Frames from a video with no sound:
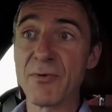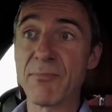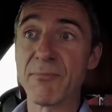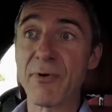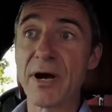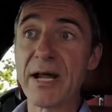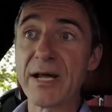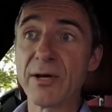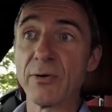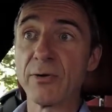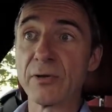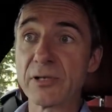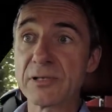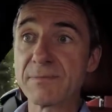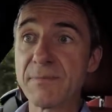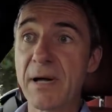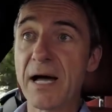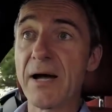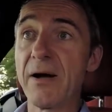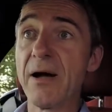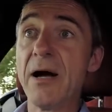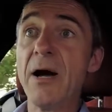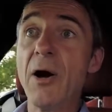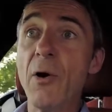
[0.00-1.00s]
brake
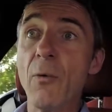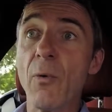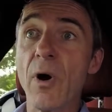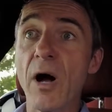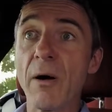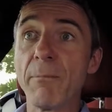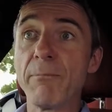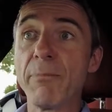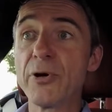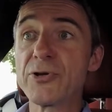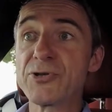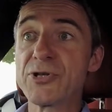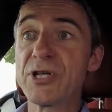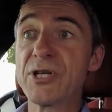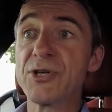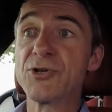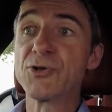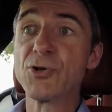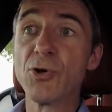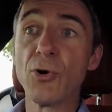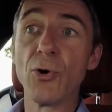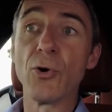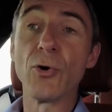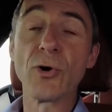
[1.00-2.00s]
horsepower while pushing
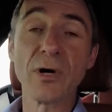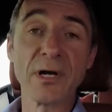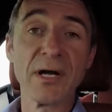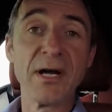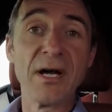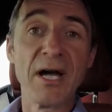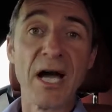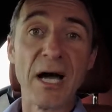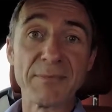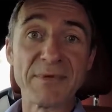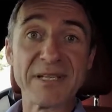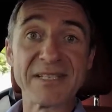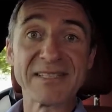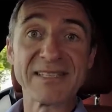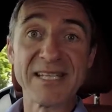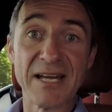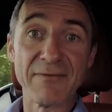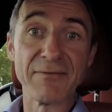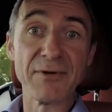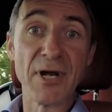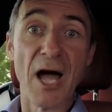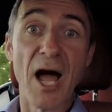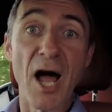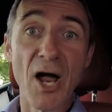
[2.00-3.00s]
torque up to
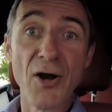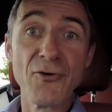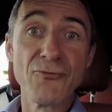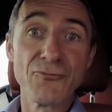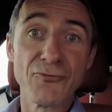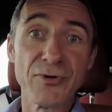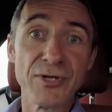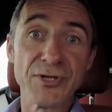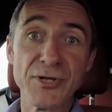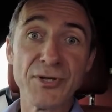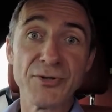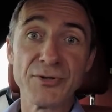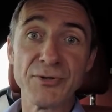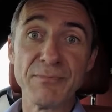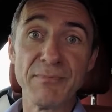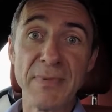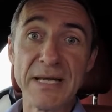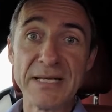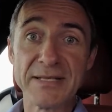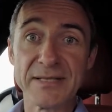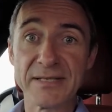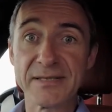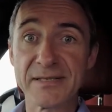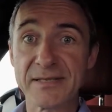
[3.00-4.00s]
700 newton
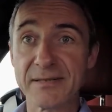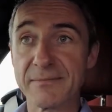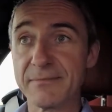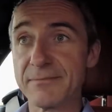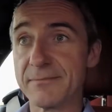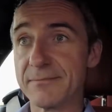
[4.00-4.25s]
meters.